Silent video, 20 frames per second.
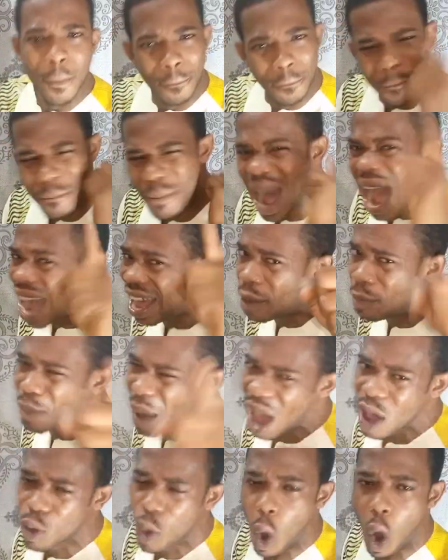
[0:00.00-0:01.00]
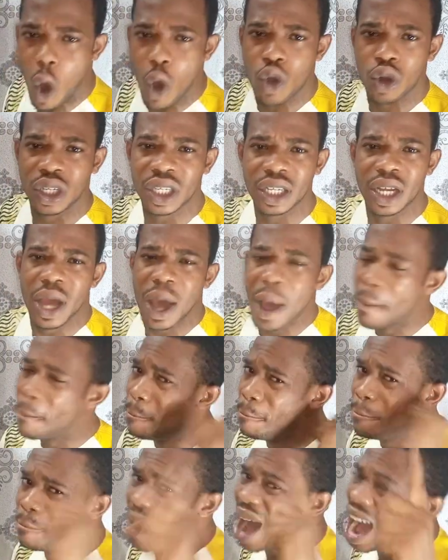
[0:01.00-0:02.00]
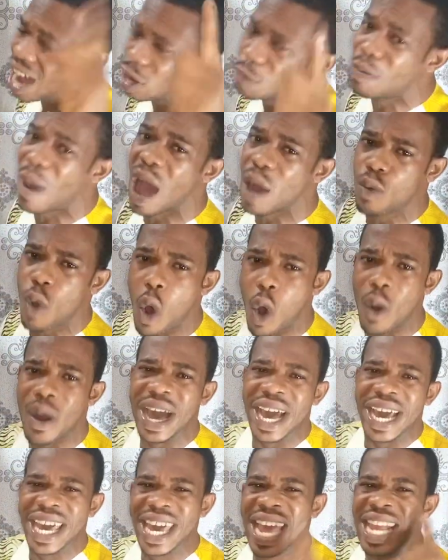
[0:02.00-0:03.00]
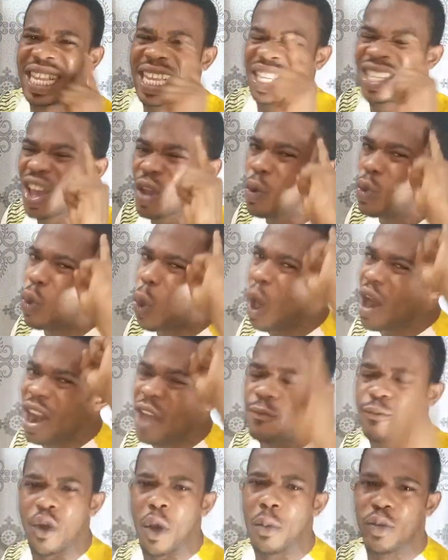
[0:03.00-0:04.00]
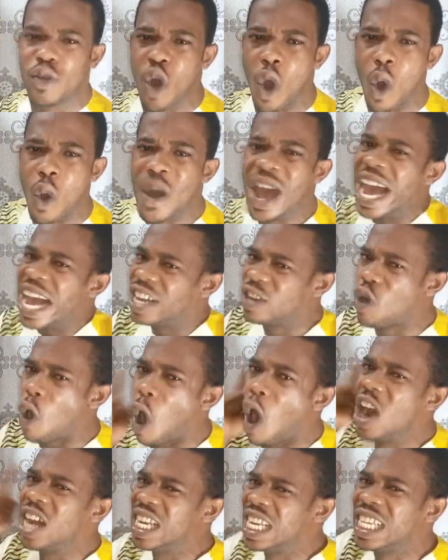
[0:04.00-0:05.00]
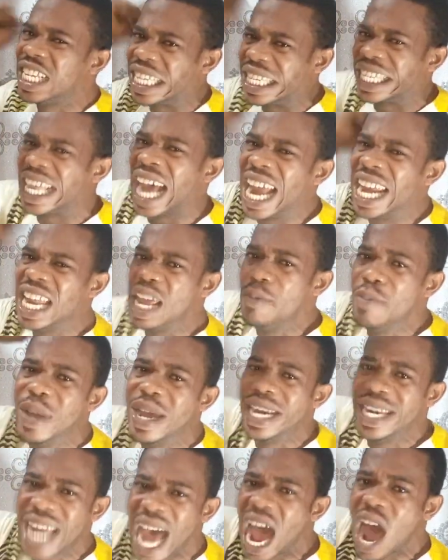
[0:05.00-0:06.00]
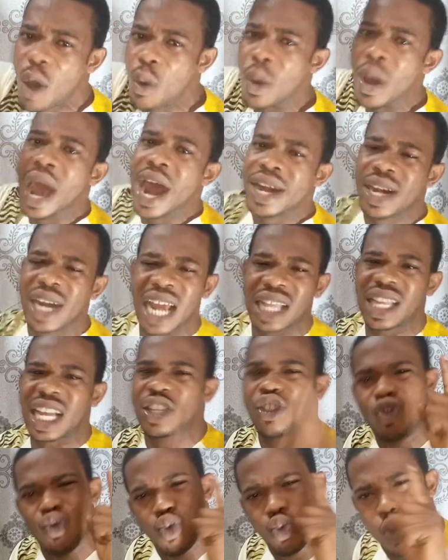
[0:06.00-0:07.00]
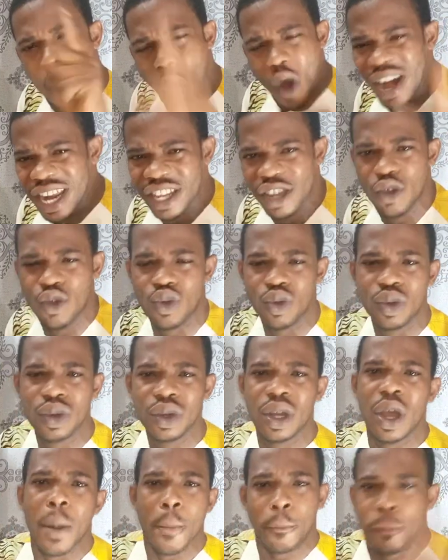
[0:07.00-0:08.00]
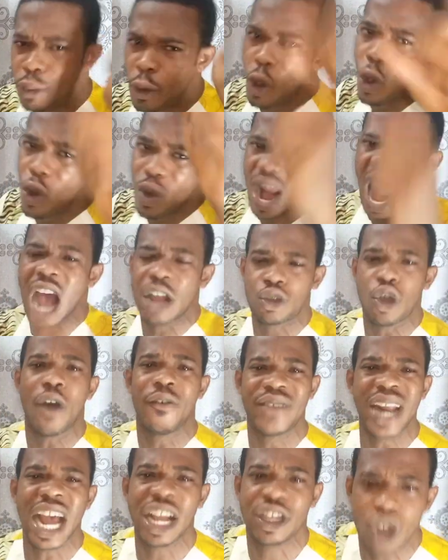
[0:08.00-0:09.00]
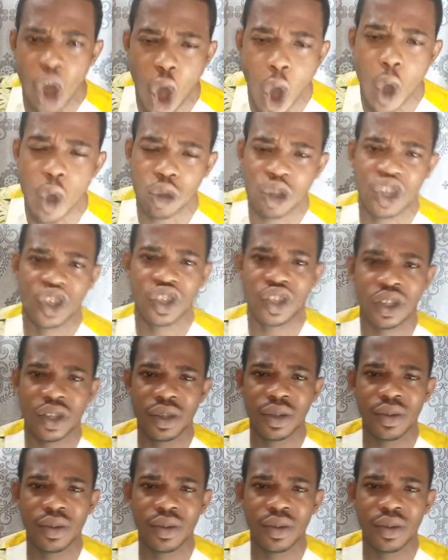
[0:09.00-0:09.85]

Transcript: Mark my word. Mark my word. It is a warning from God. God is telling me now that as he warned you, pull out of that church.